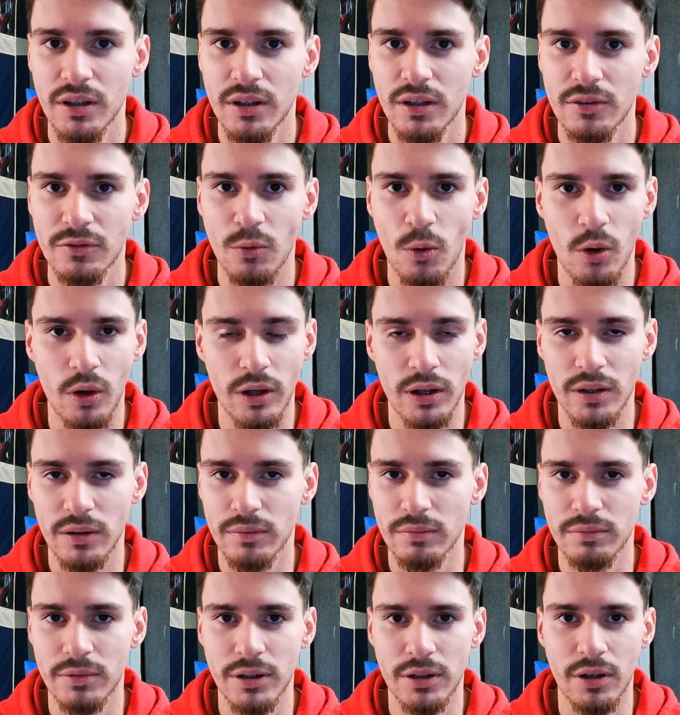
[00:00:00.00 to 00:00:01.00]

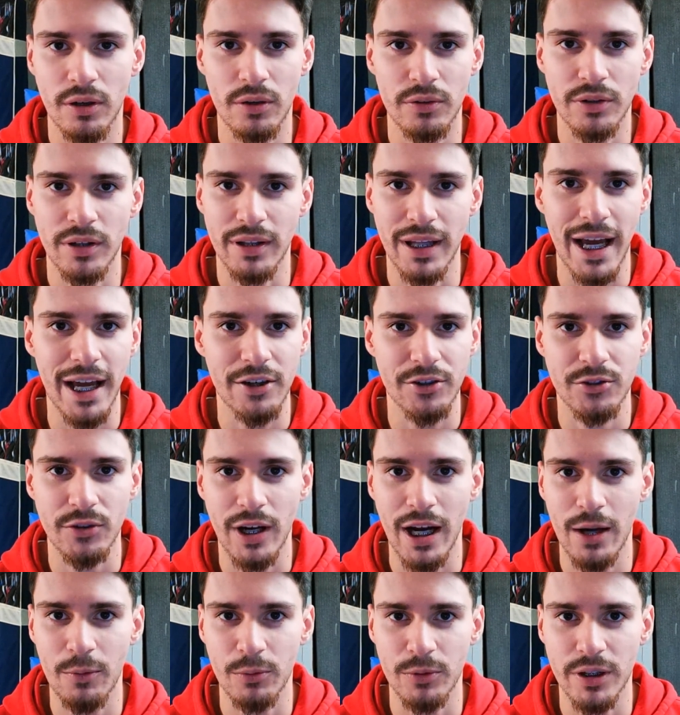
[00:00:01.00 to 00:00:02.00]
for, the last
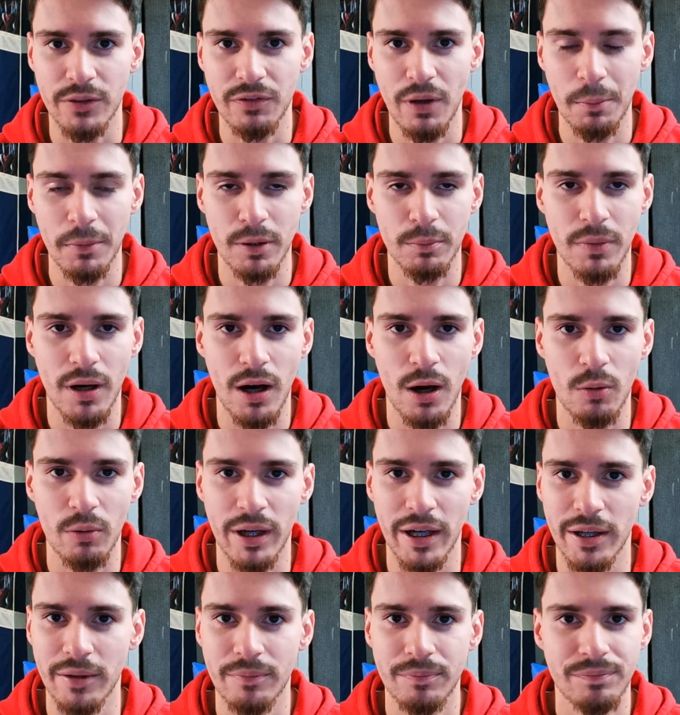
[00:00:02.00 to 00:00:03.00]
drive where he fumbled the ball
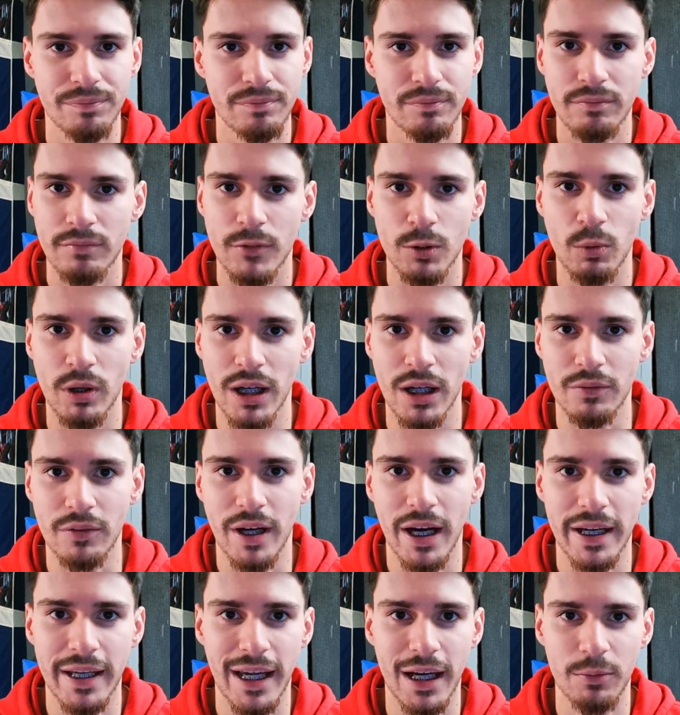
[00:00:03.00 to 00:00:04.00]
away, whatever.
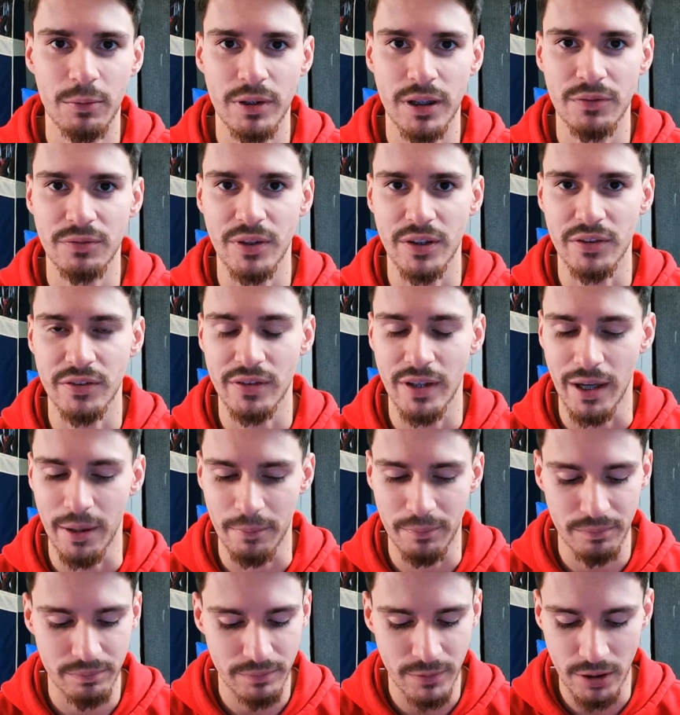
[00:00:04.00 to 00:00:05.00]
I can't really fix that.
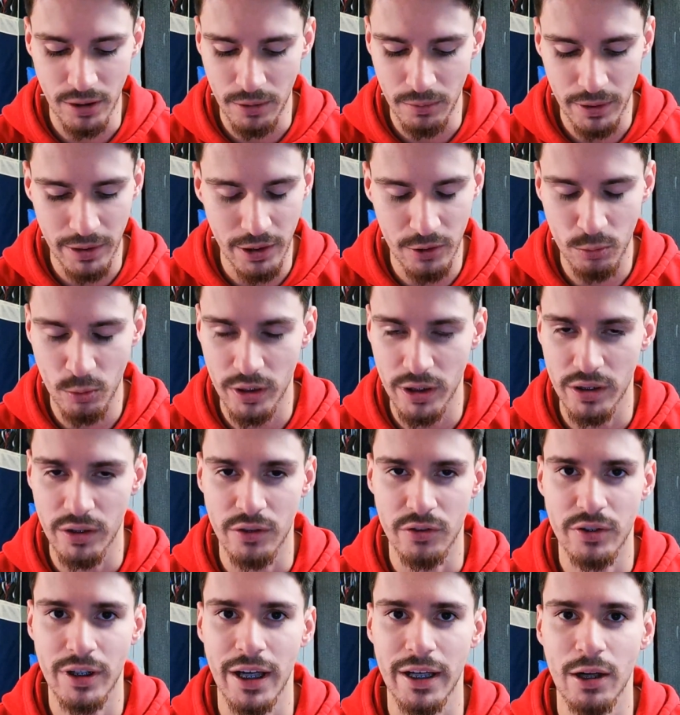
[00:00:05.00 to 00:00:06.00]
It is what it
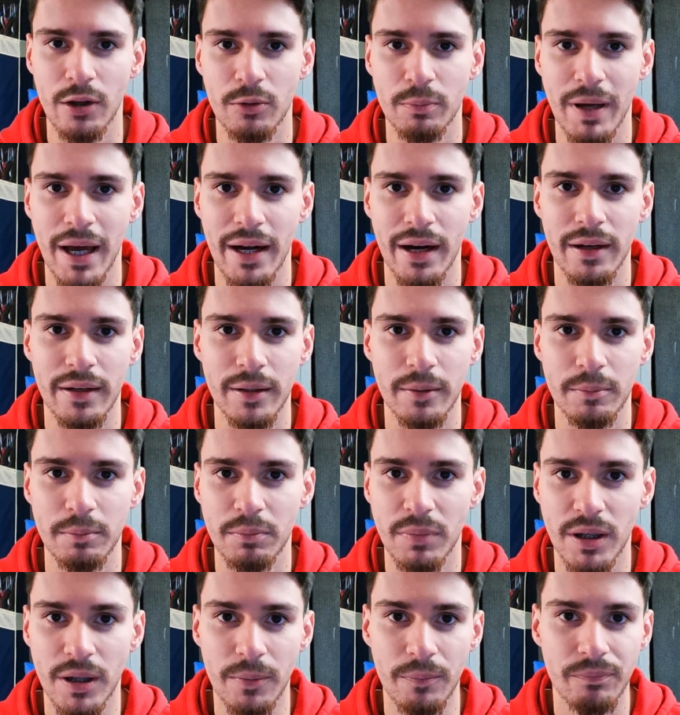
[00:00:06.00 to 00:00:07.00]
is. Yeah, that was bad on him,
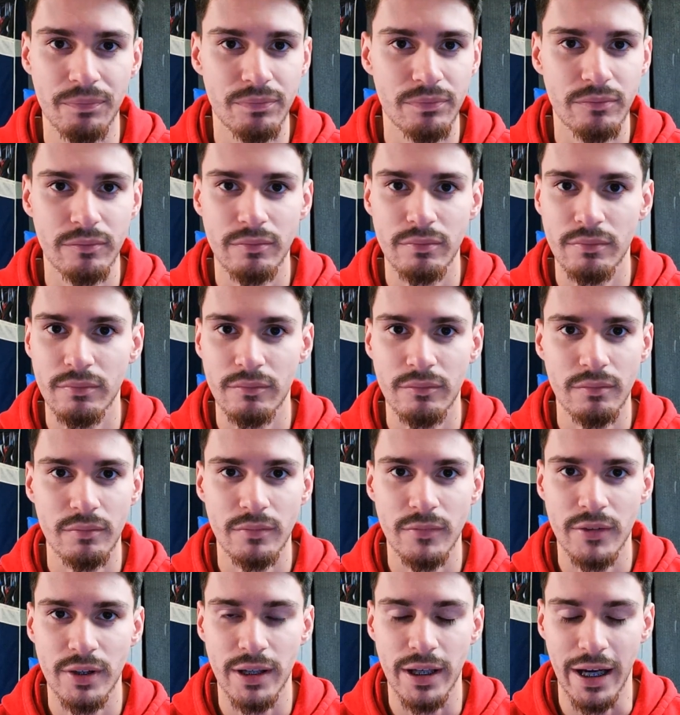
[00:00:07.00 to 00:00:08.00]
but
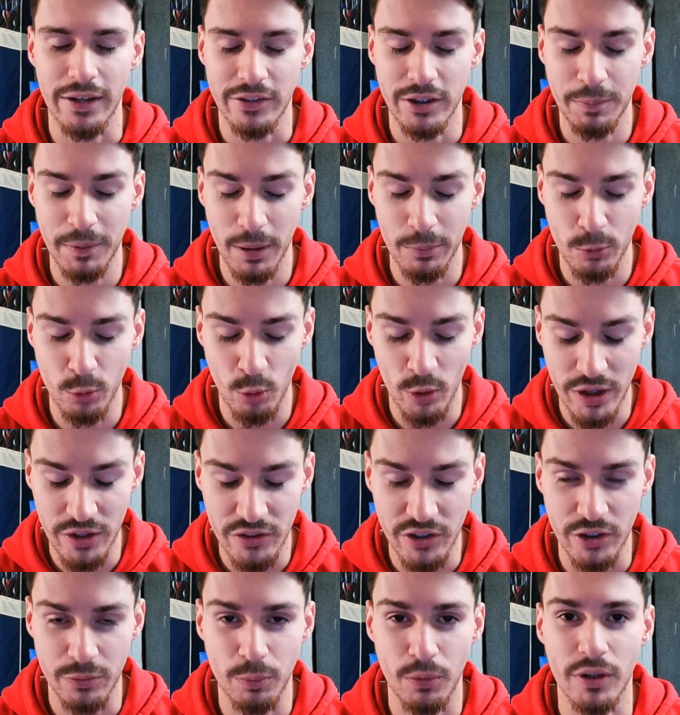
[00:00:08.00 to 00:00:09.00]
guys, he put up
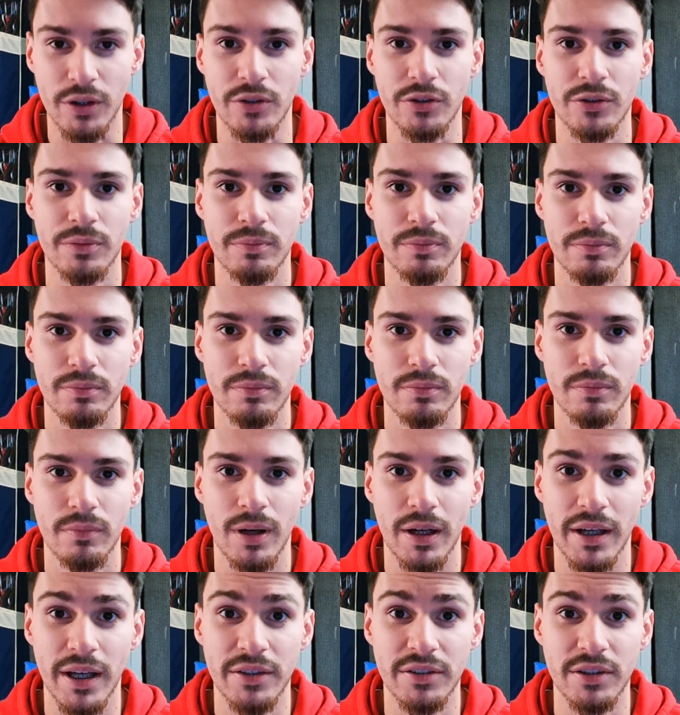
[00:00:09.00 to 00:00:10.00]
26 points
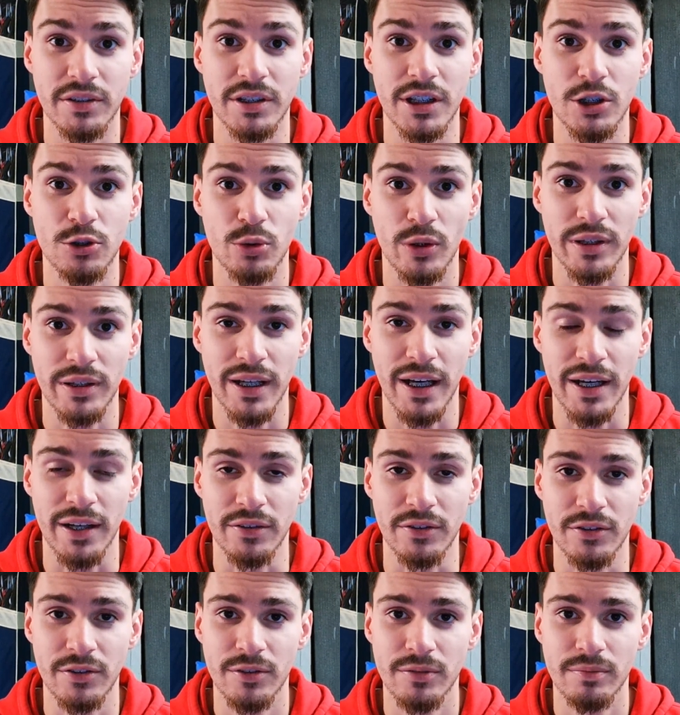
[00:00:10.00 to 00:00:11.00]
against the Detroit
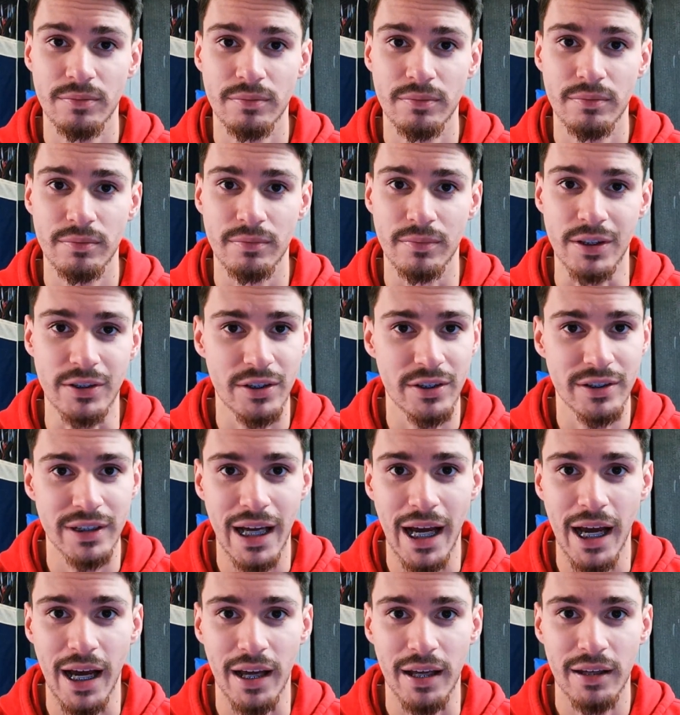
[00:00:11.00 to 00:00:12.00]
Lions. This is
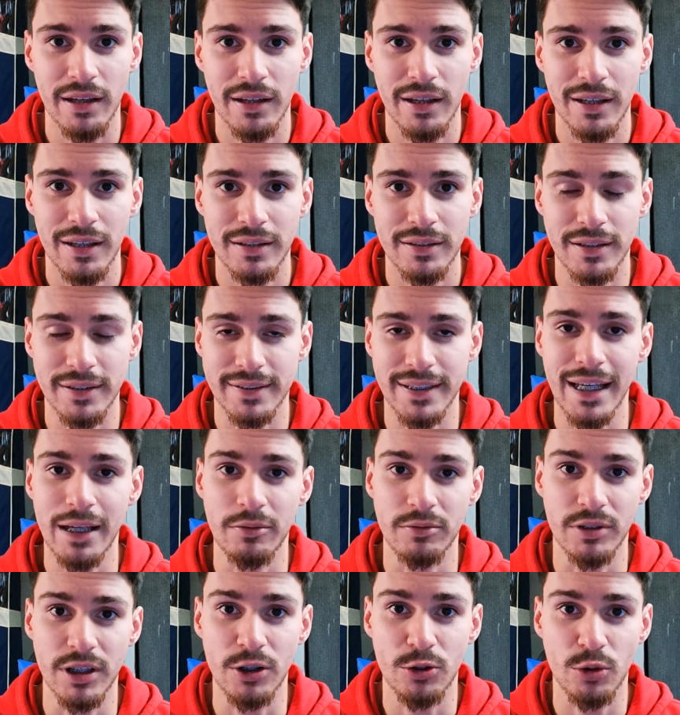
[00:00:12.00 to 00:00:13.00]
not the
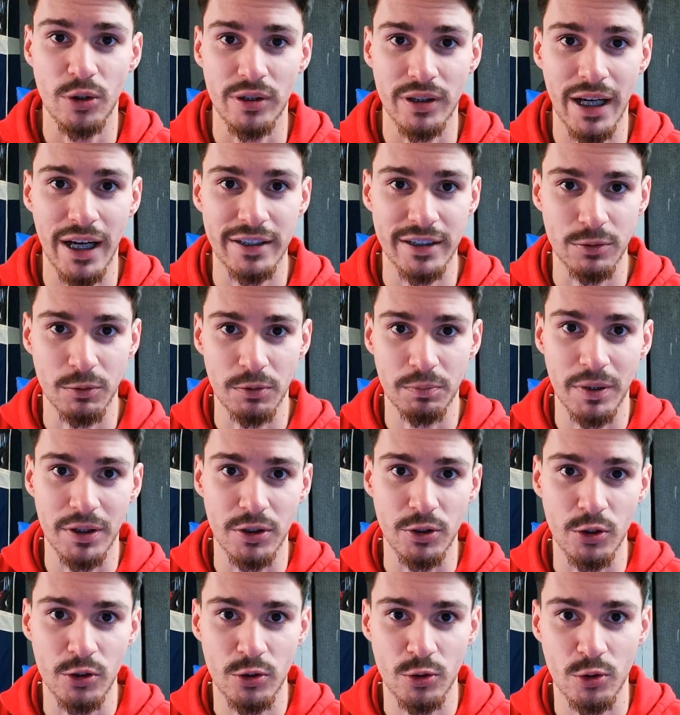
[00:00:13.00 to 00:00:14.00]
same Detroit Lions that we've been
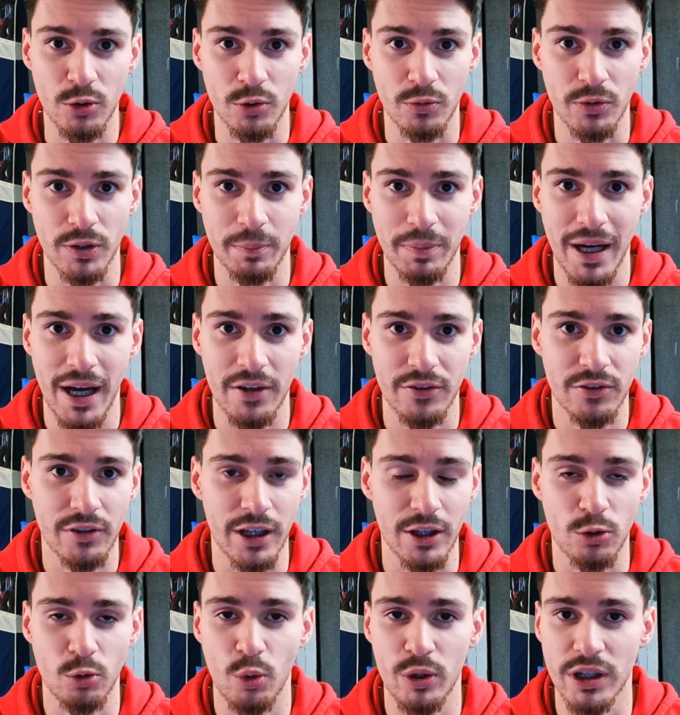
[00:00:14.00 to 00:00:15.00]
used to for the past
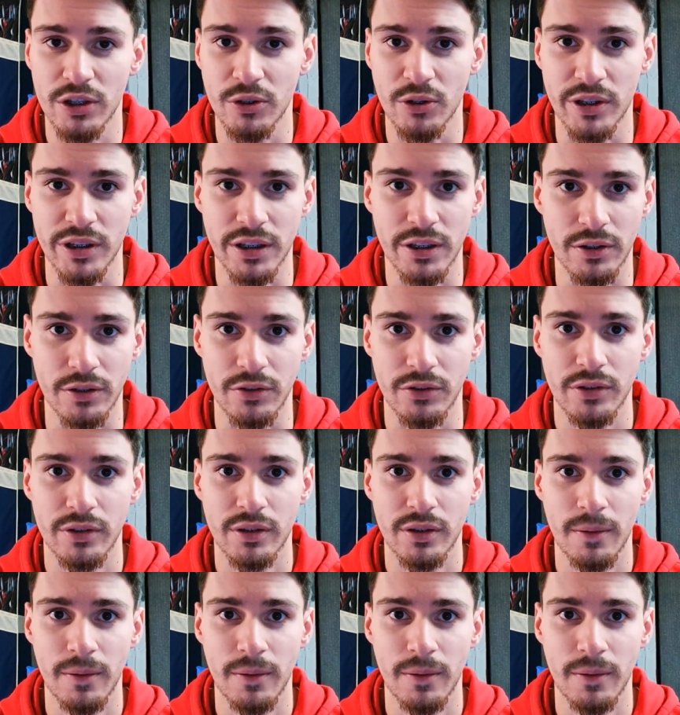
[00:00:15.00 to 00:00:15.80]
20, 30 years.